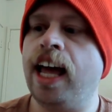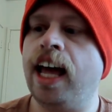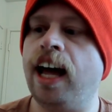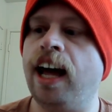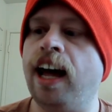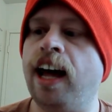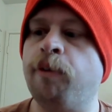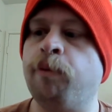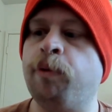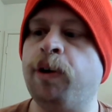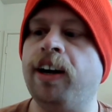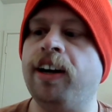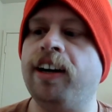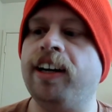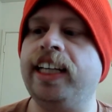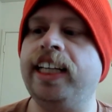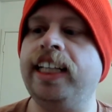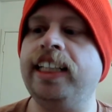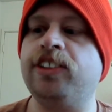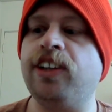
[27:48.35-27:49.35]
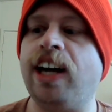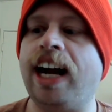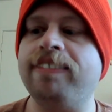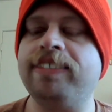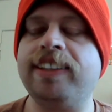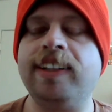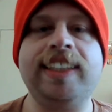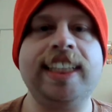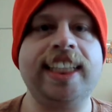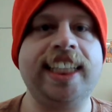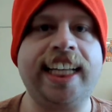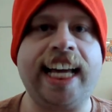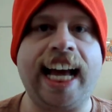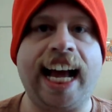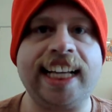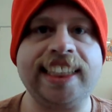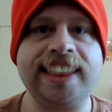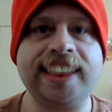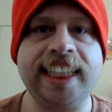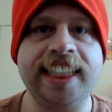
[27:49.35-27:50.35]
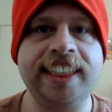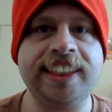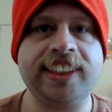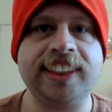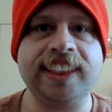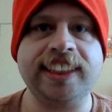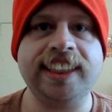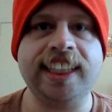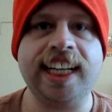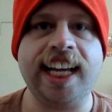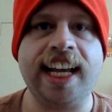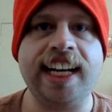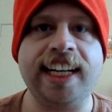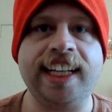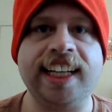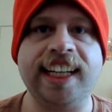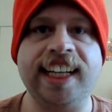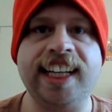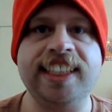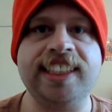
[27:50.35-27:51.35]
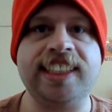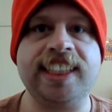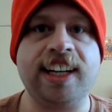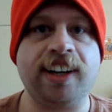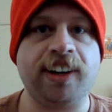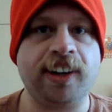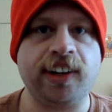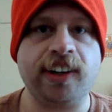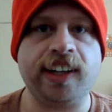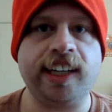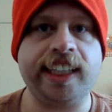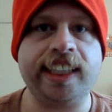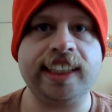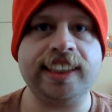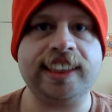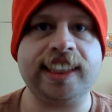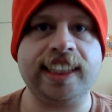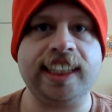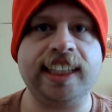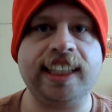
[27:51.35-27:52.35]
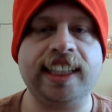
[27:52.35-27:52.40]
Where he drives up to the gas station and is in a hurry because